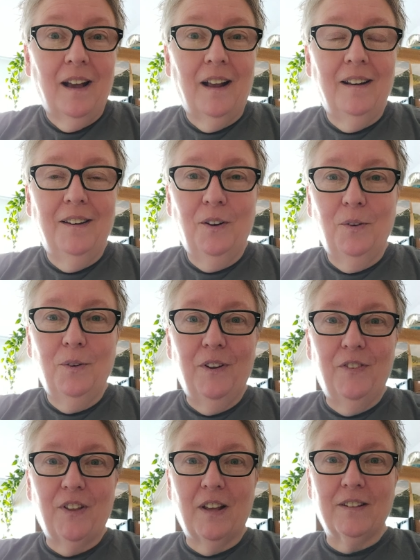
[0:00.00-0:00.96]
and I don't know
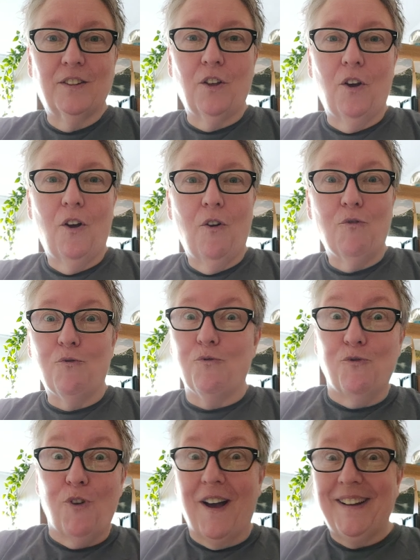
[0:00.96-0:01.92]
if that's the
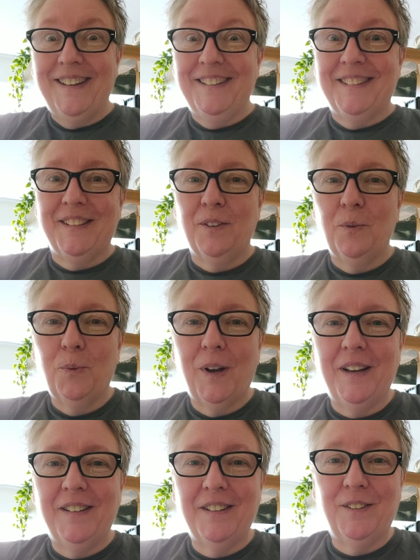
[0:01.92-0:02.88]
right
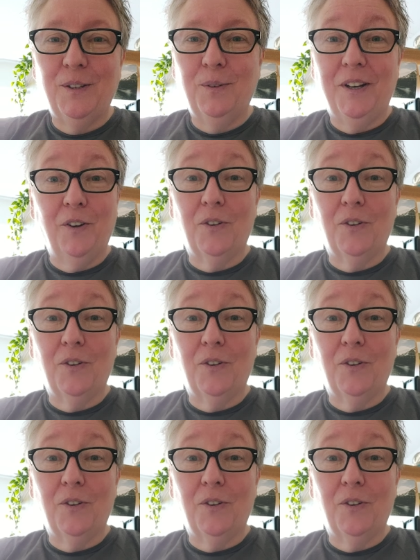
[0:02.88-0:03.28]
way to do it.